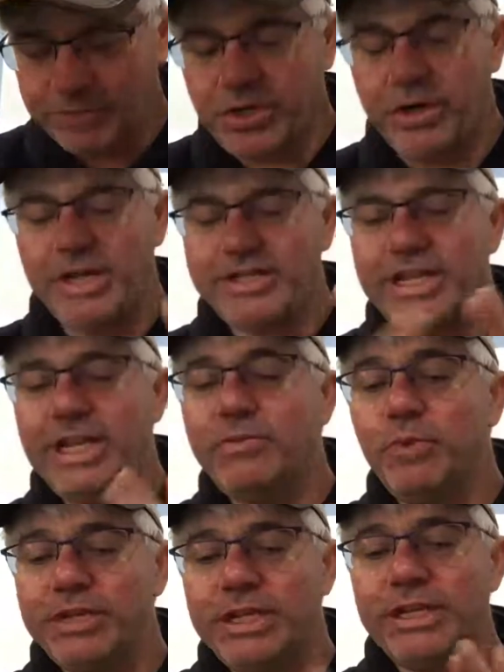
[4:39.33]

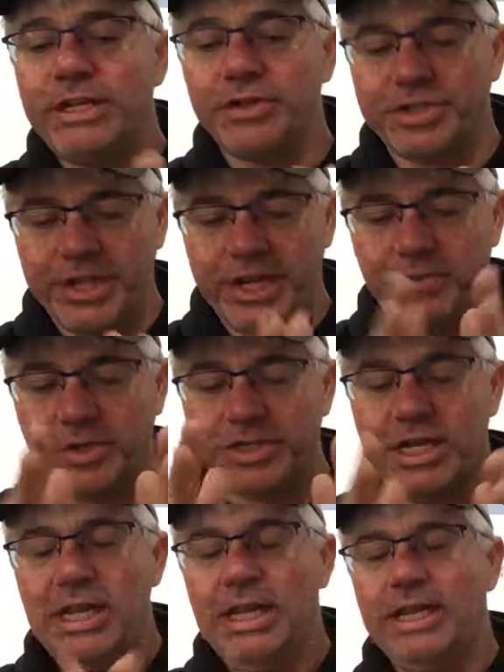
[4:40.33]
what they didn't understand
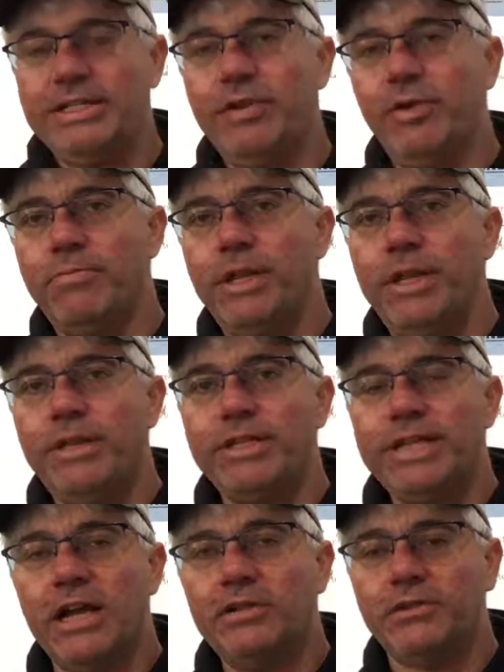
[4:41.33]
was, as they were meeting the
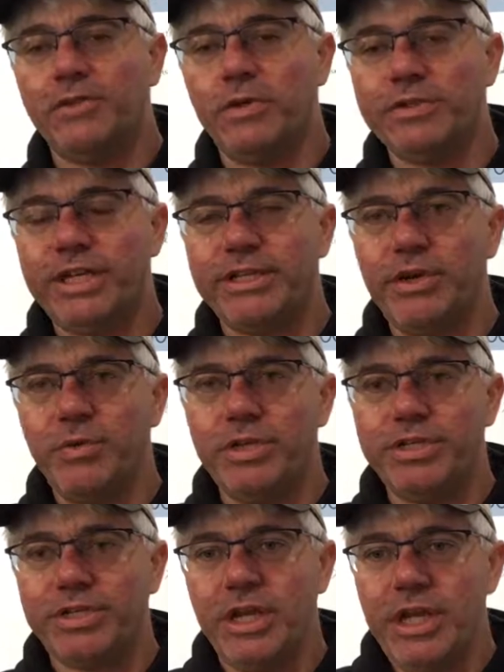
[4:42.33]
townsfolk, that there
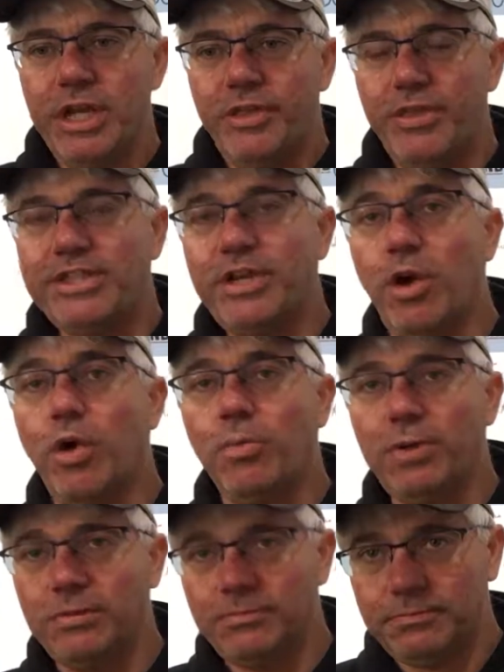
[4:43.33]
was this
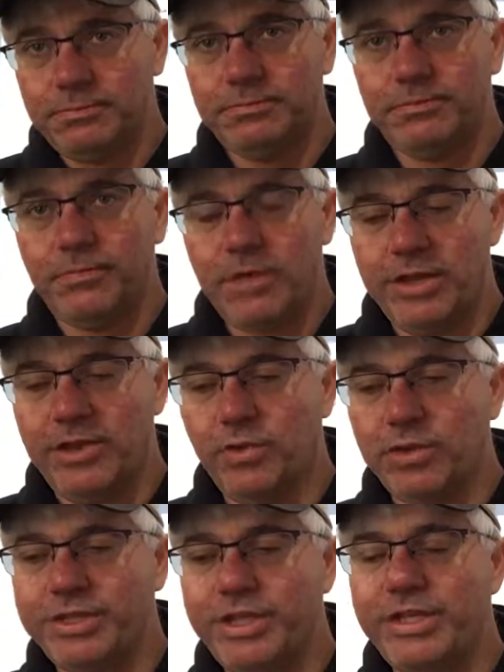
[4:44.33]
hope and there
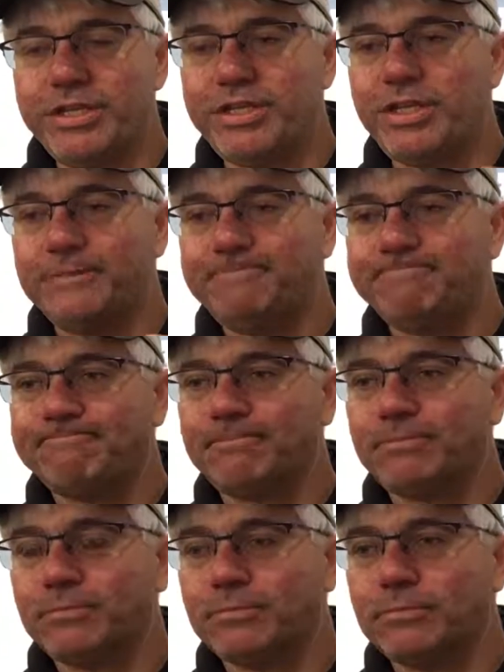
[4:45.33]
was this
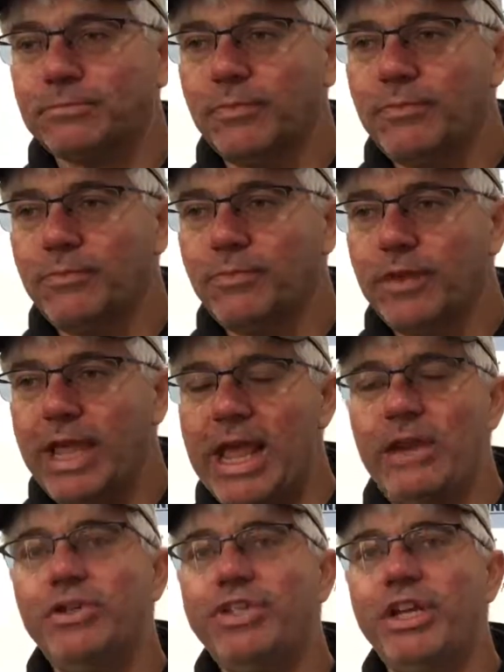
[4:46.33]

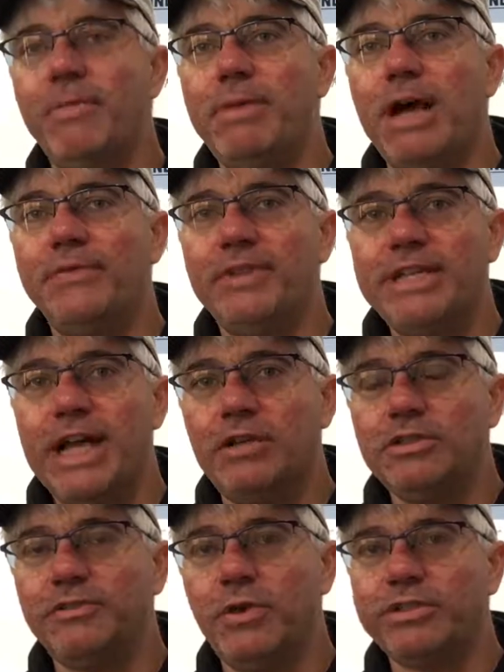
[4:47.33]
energy about the
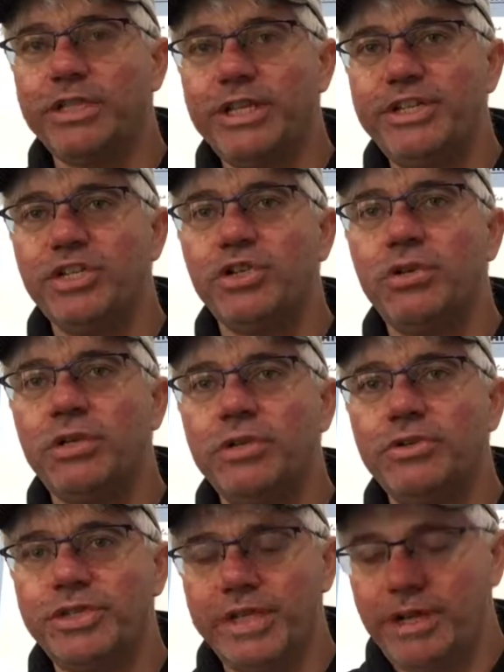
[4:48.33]
townsfolk that they just couldn't
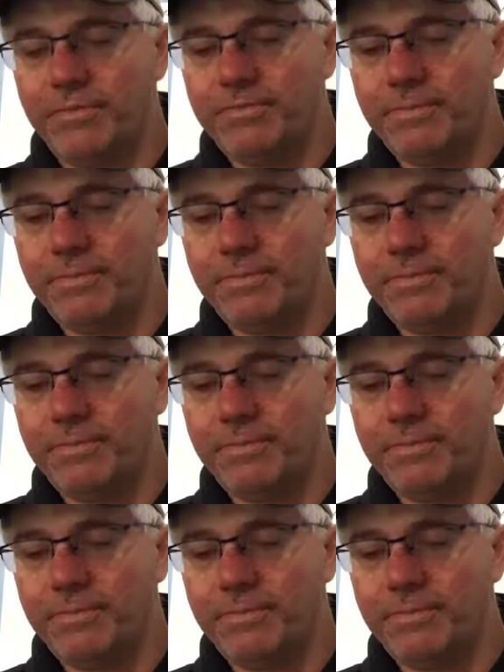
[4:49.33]
understand.